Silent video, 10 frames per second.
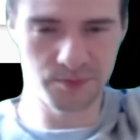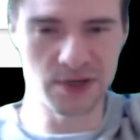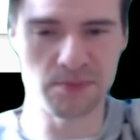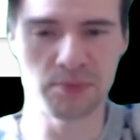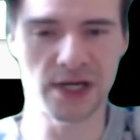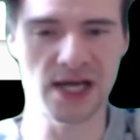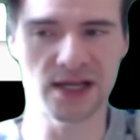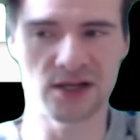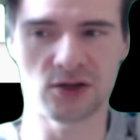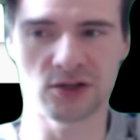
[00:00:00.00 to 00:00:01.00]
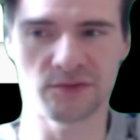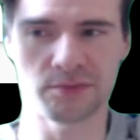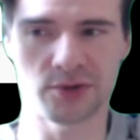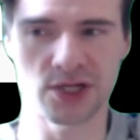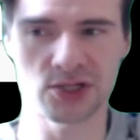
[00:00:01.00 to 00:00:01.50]
apply a lot of
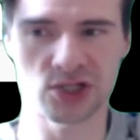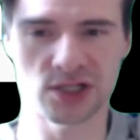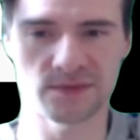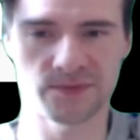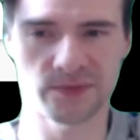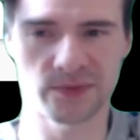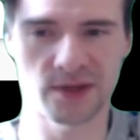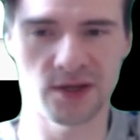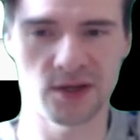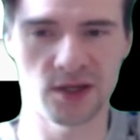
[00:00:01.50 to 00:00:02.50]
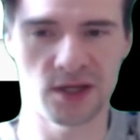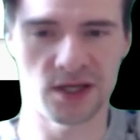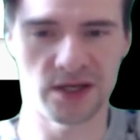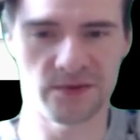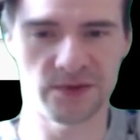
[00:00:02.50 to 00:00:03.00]
pressure
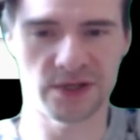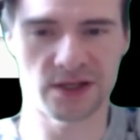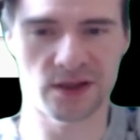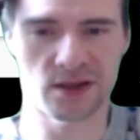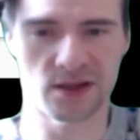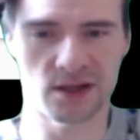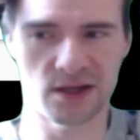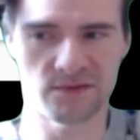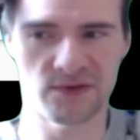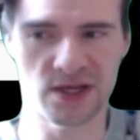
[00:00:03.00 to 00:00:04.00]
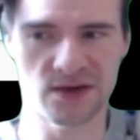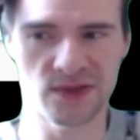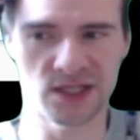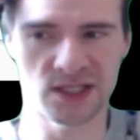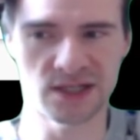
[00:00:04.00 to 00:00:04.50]
if we get the if they have
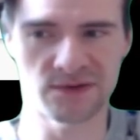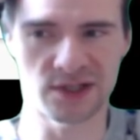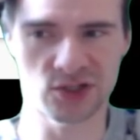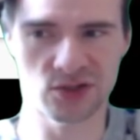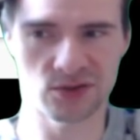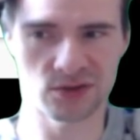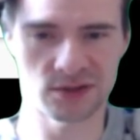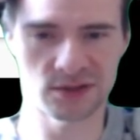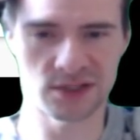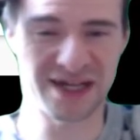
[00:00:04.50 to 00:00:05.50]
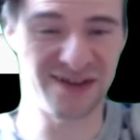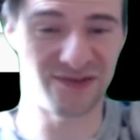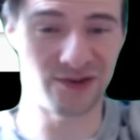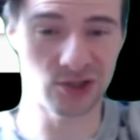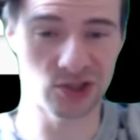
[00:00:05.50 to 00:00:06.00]
the non-flush draw
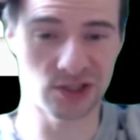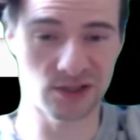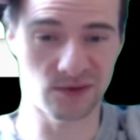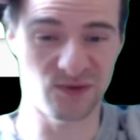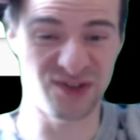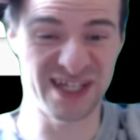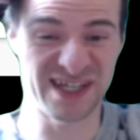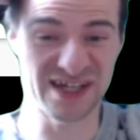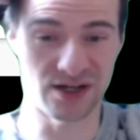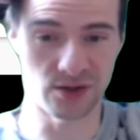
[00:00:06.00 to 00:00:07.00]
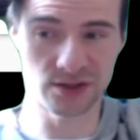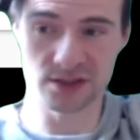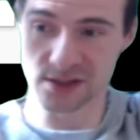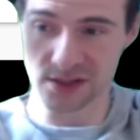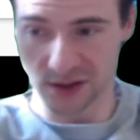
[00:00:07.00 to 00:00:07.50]
unfortunately we don't
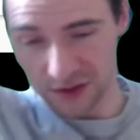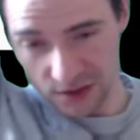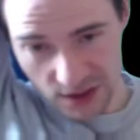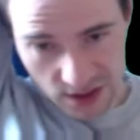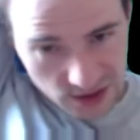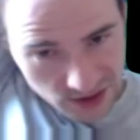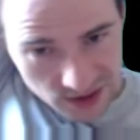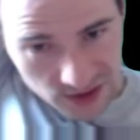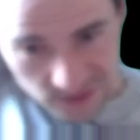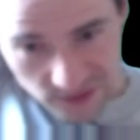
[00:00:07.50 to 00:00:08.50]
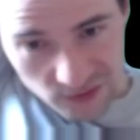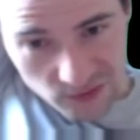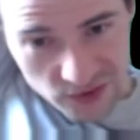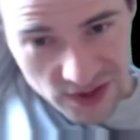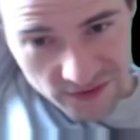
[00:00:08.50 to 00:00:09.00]
so
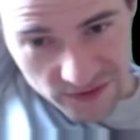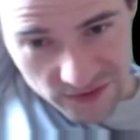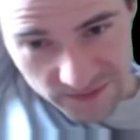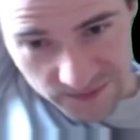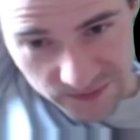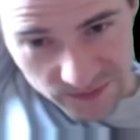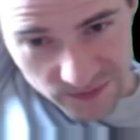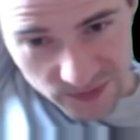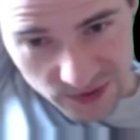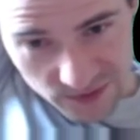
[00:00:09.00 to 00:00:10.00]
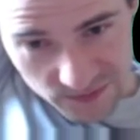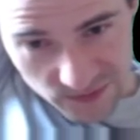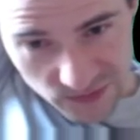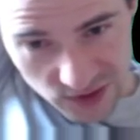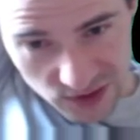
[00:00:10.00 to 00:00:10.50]
with
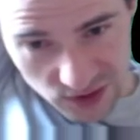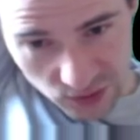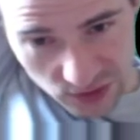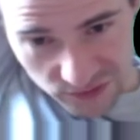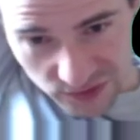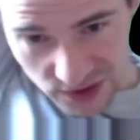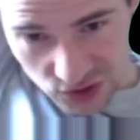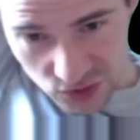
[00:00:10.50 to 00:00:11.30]
lower flush